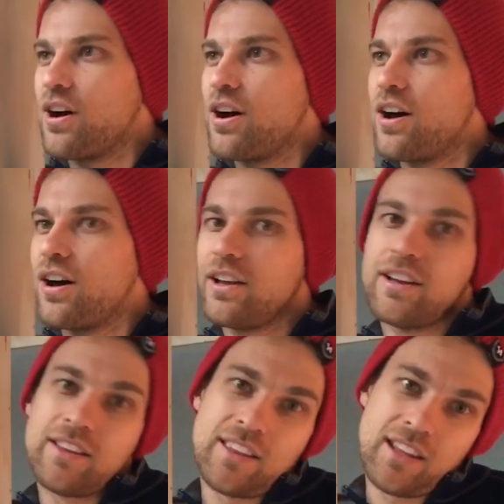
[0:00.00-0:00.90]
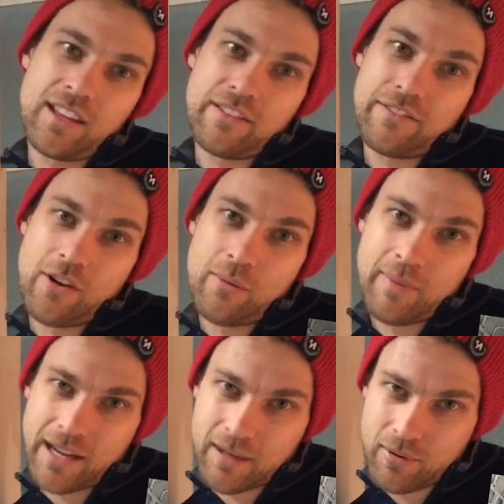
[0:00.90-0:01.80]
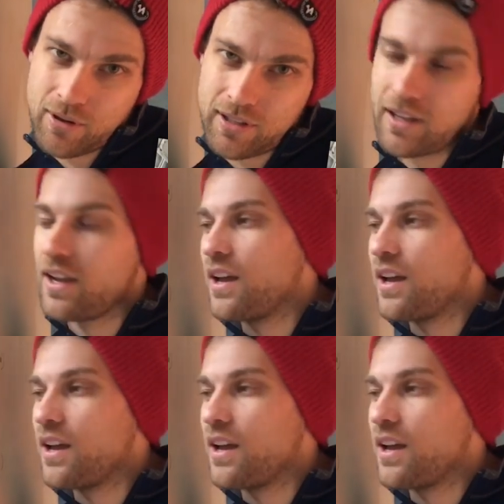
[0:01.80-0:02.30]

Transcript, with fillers: on the foam backer board